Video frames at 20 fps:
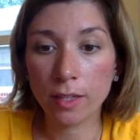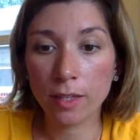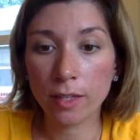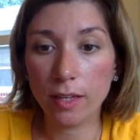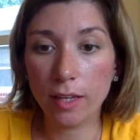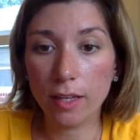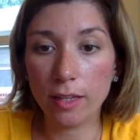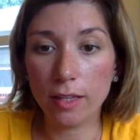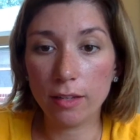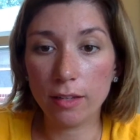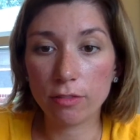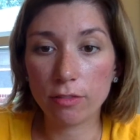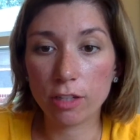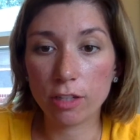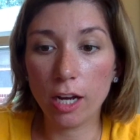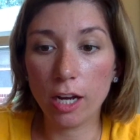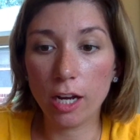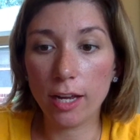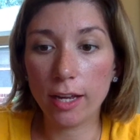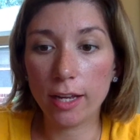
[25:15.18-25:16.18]
and they've
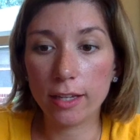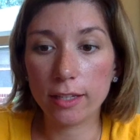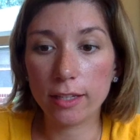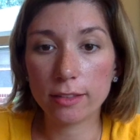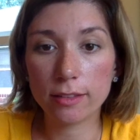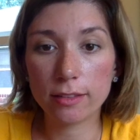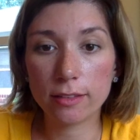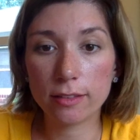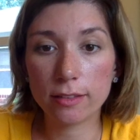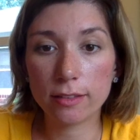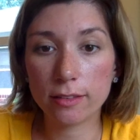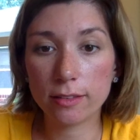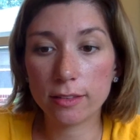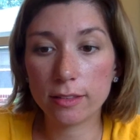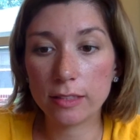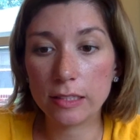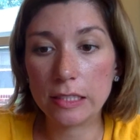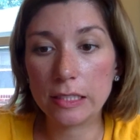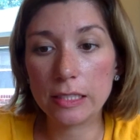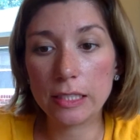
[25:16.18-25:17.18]
got
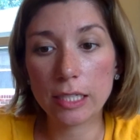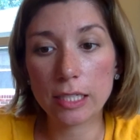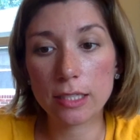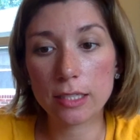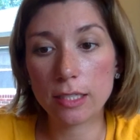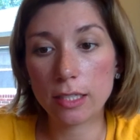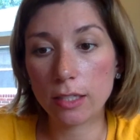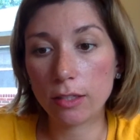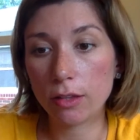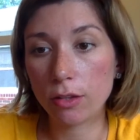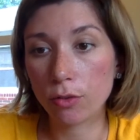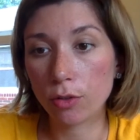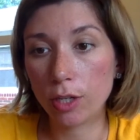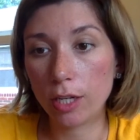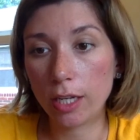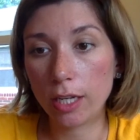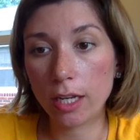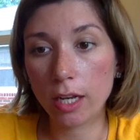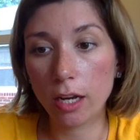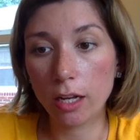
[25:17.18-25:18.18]
63
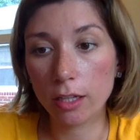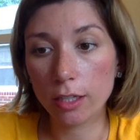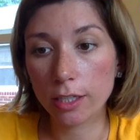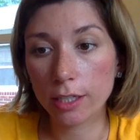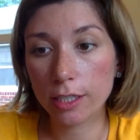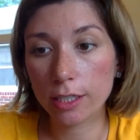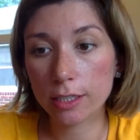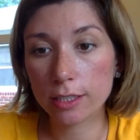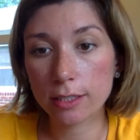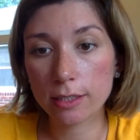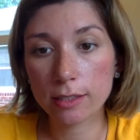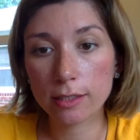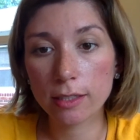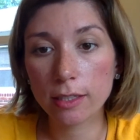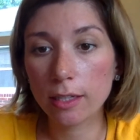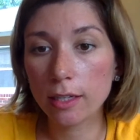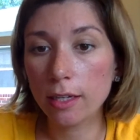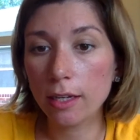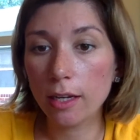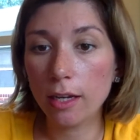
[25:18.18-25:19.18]
colors,
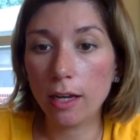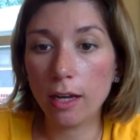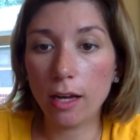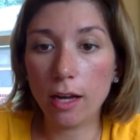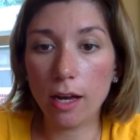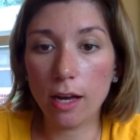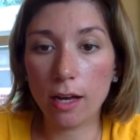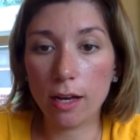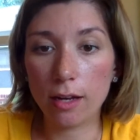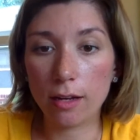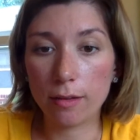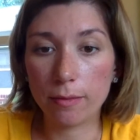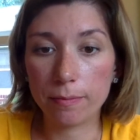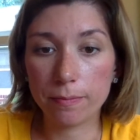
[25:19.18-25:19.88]
and